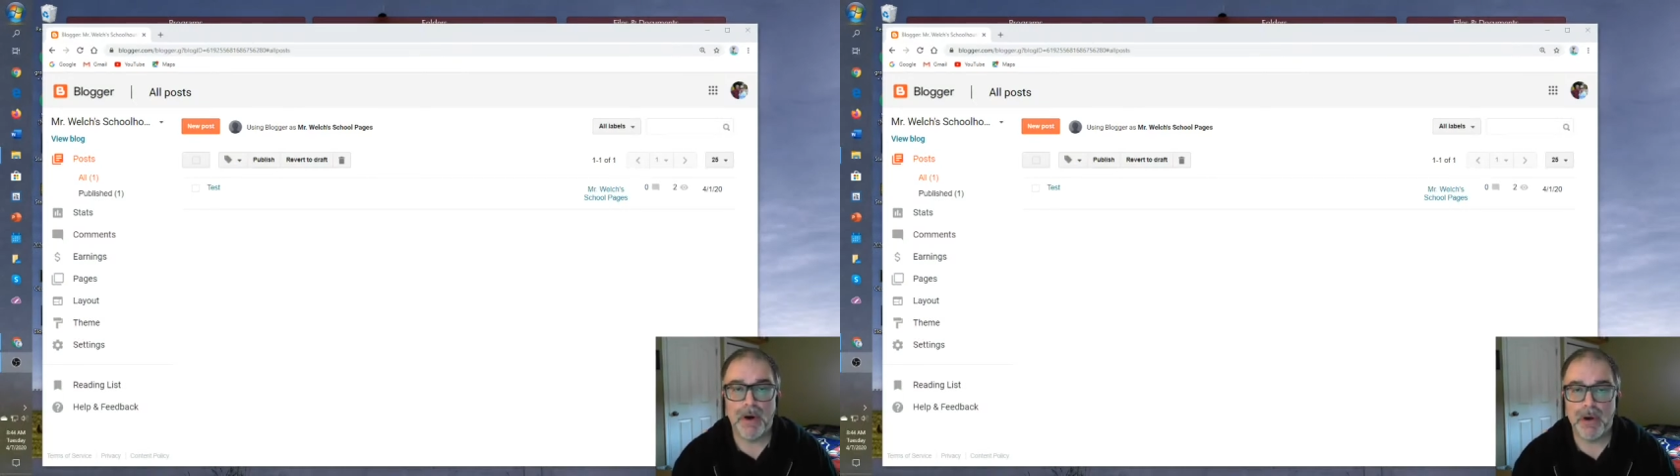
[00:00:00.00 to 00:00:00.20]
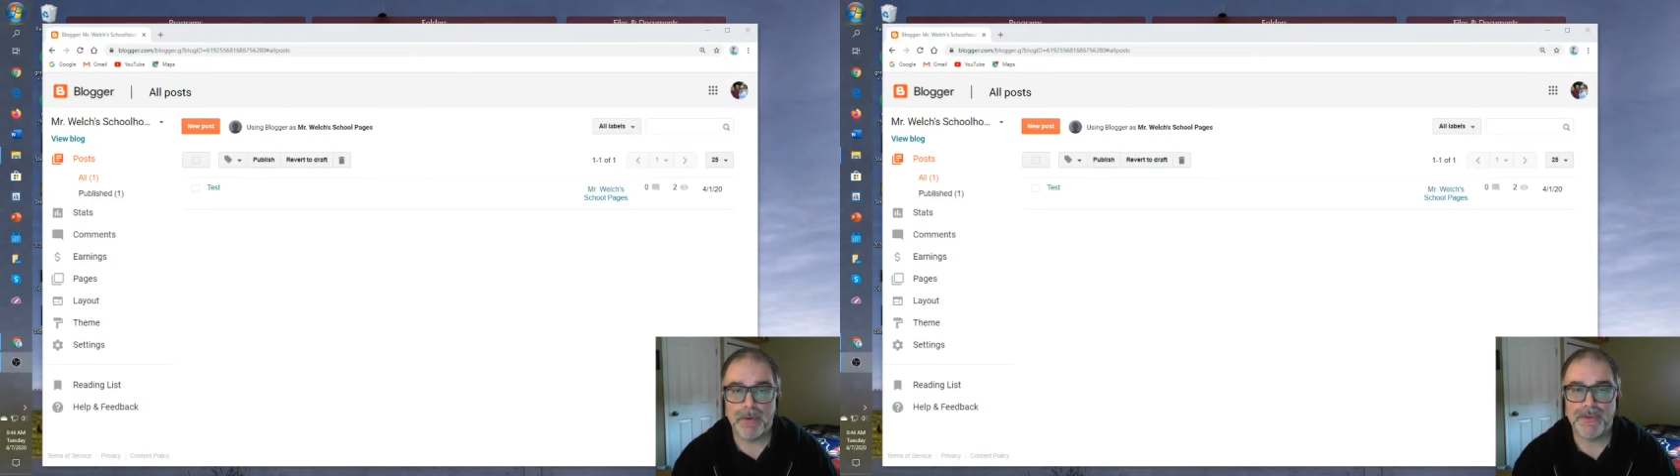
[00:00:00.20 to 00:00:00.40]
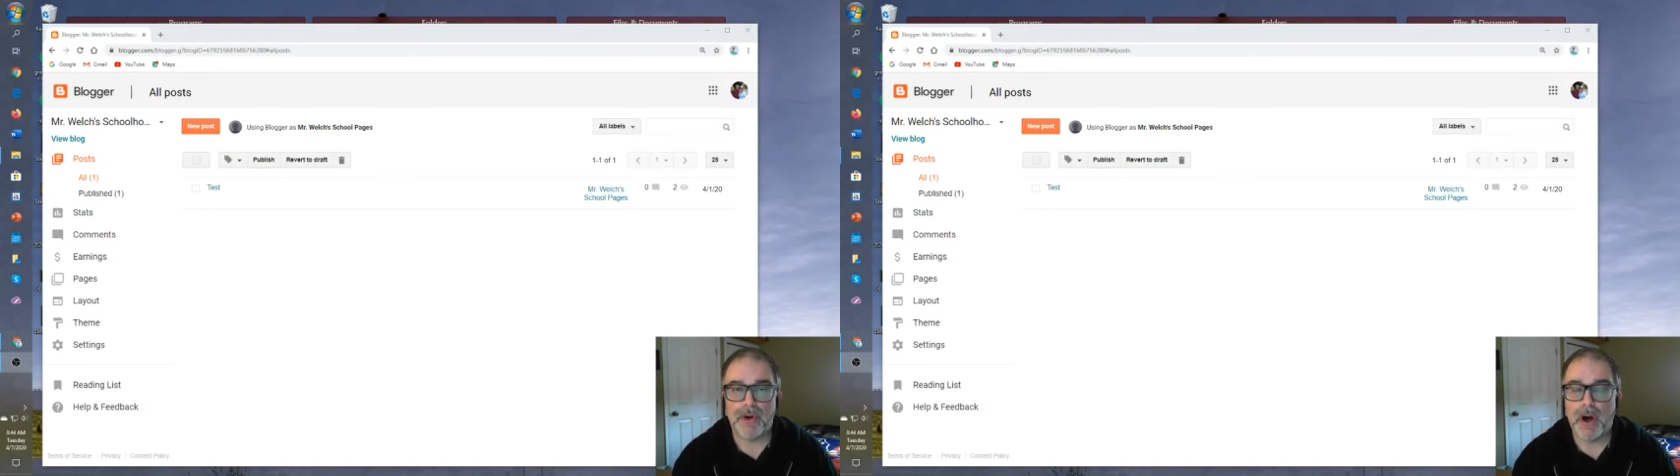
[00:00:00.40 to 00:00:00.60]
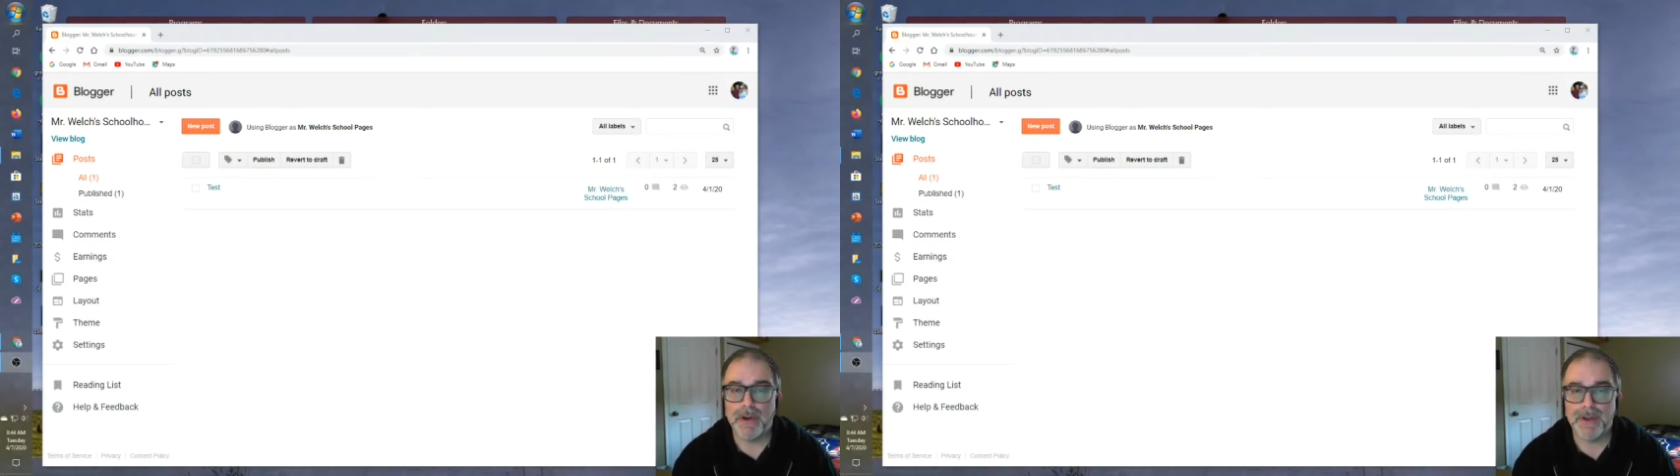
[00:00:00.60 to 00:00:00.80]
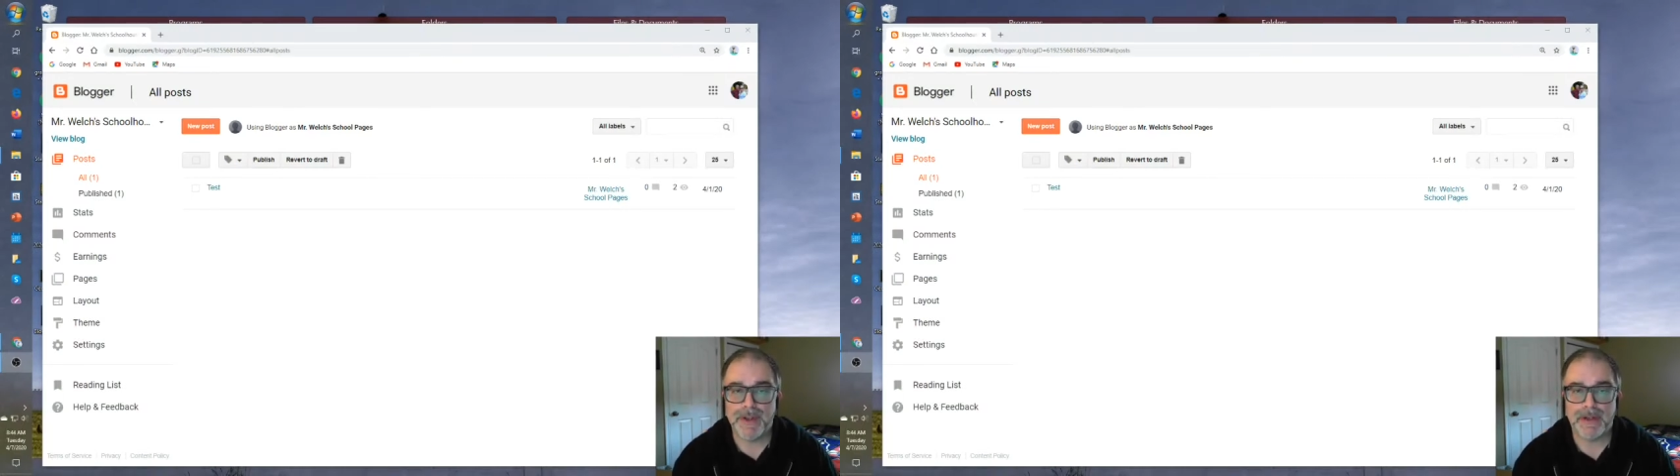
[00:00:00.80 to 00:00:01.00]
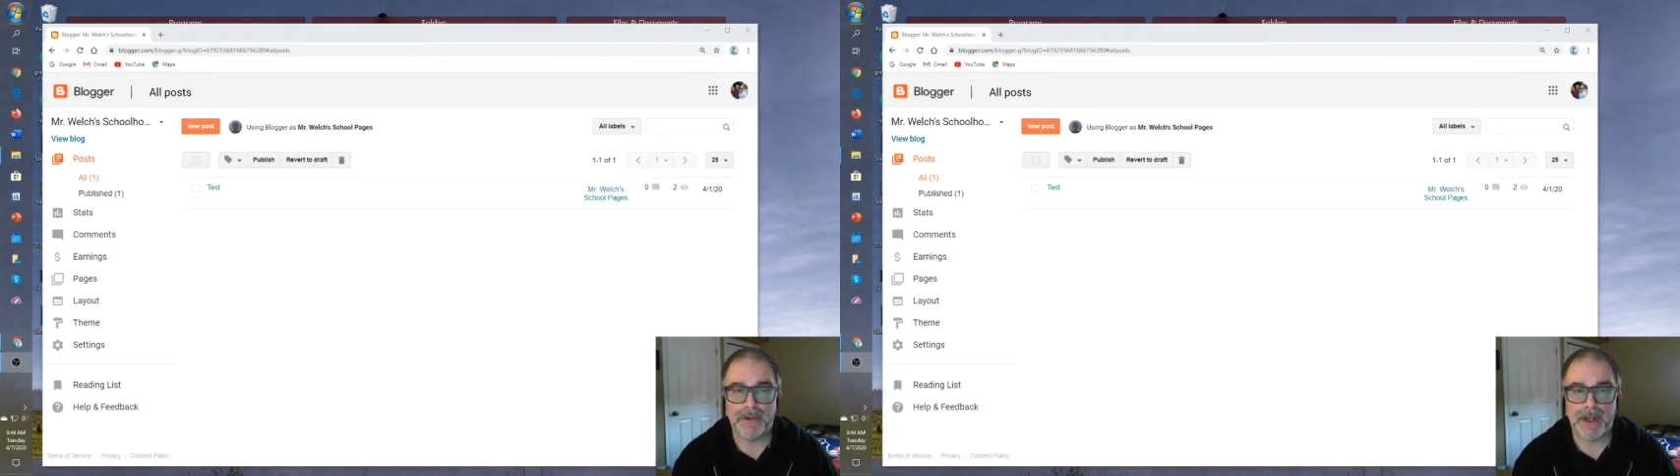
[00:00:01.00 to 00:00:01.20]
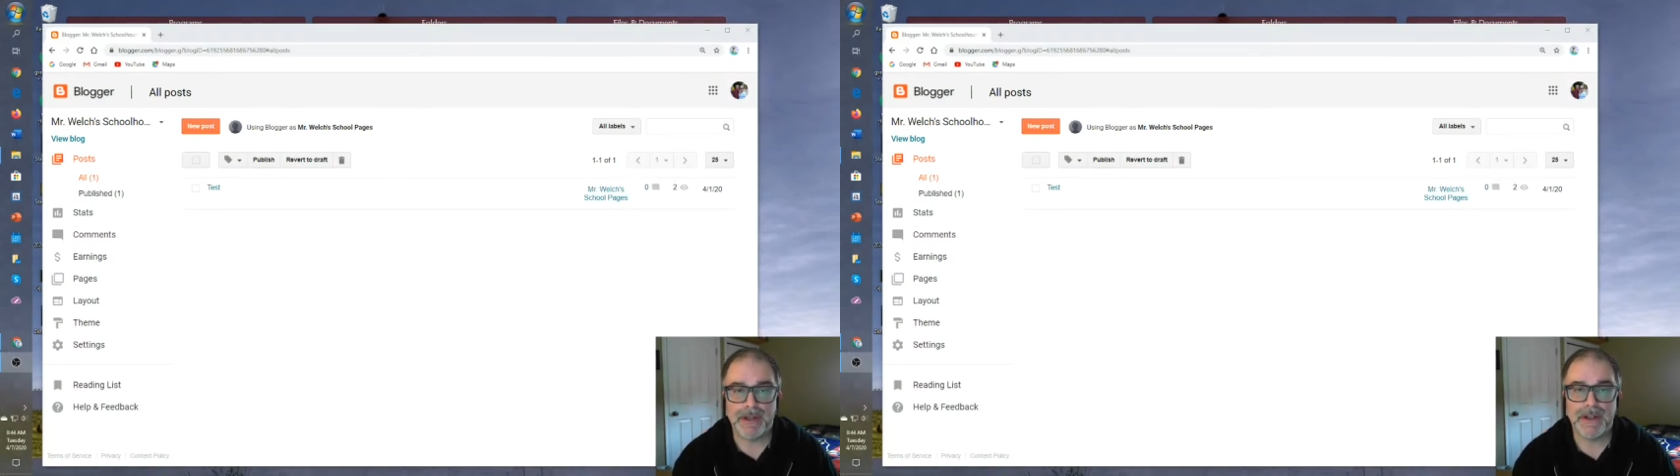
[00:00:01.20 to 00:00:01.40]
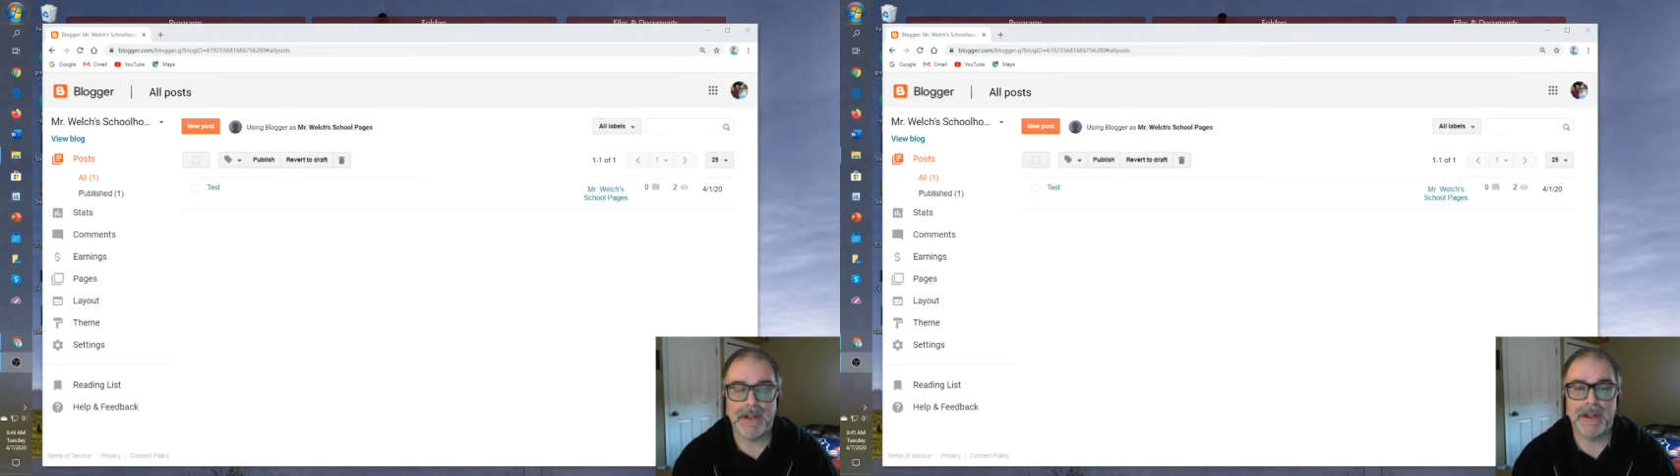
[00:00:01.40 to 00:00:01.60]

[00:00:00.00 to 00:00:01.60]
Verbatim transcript: post onto the internet,